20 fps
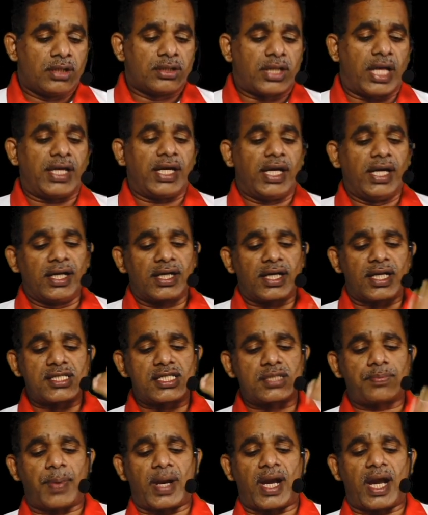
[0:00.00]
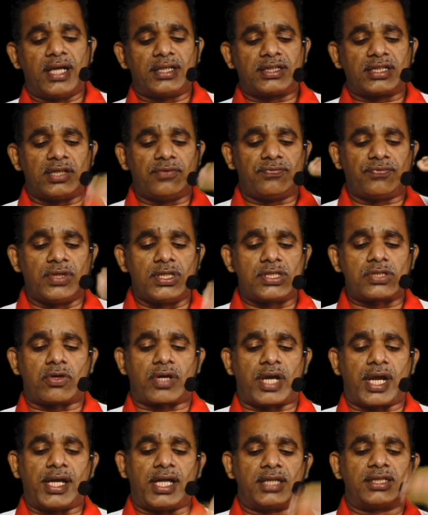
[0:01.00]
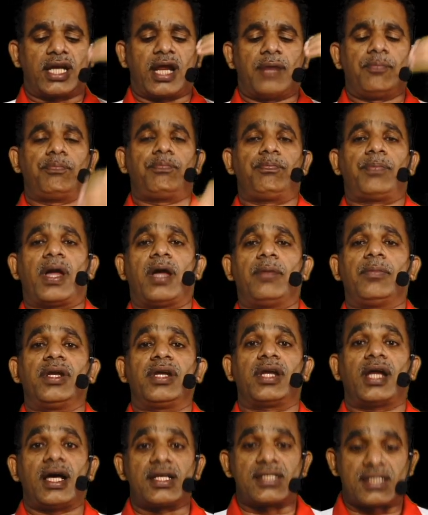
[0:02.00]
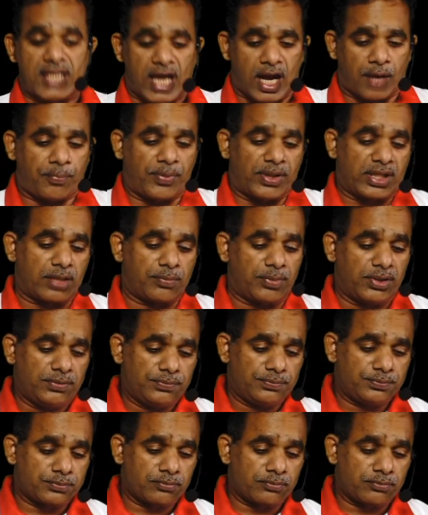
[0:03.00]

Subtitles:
Then interest, penalty, fees, or any other payment as applicable.